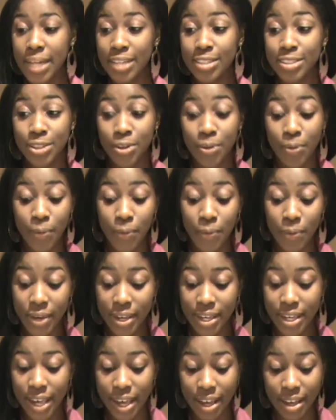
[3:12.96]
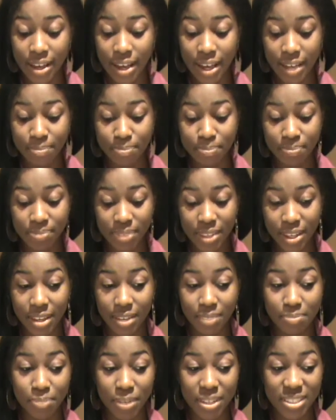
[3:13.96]
So yeah, I
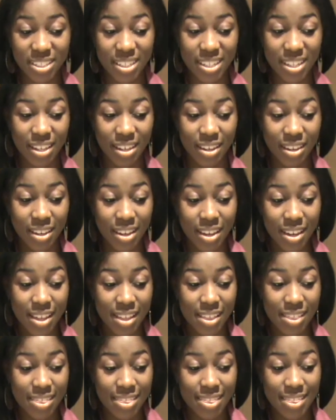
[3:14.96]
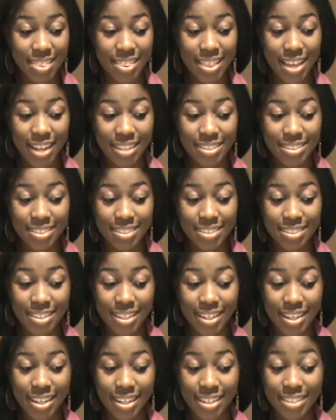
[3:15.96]
think basically
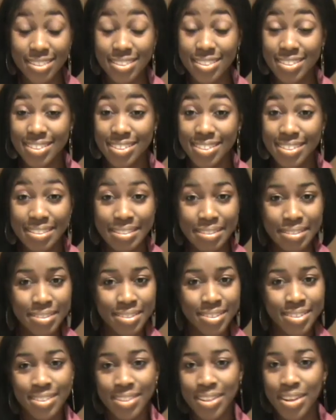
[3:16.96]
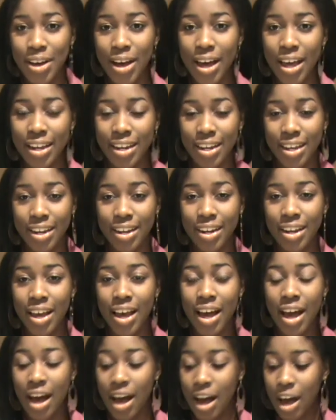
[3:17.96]
that's it, and then
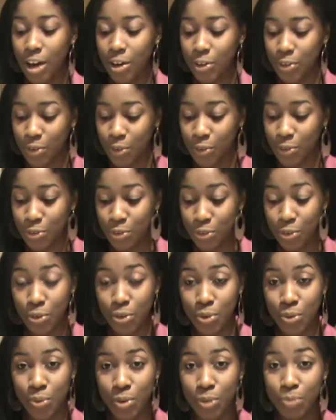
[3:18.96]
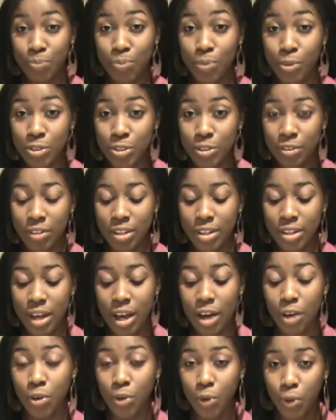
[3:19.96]
I'll go through
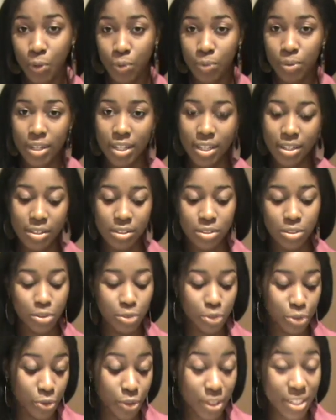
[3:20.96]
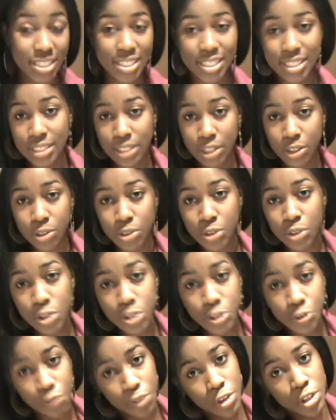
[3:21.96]
in detail
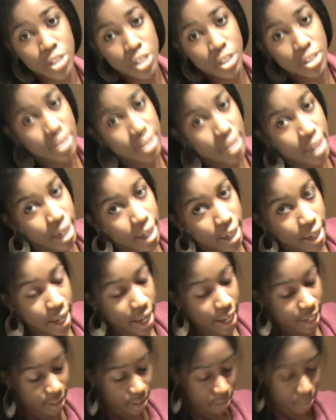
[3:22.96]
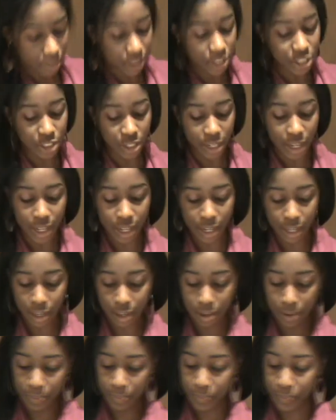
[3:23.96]
those features that I did mention
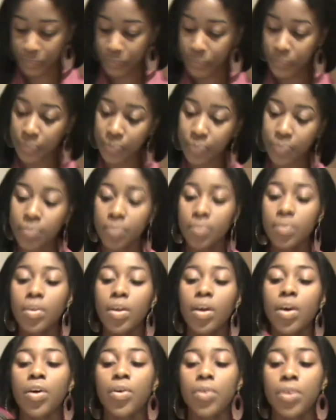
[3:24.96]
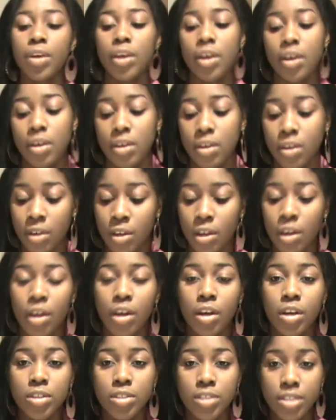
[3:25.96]
earlier. Okay,
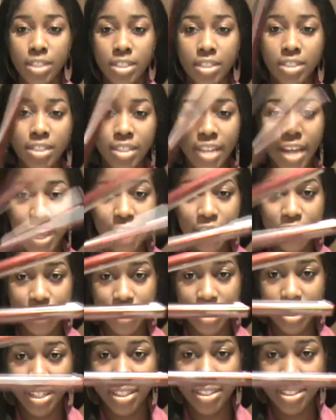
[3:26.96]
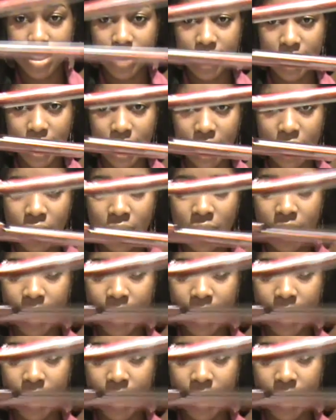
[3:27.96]
so this is the hair straightener, as I said.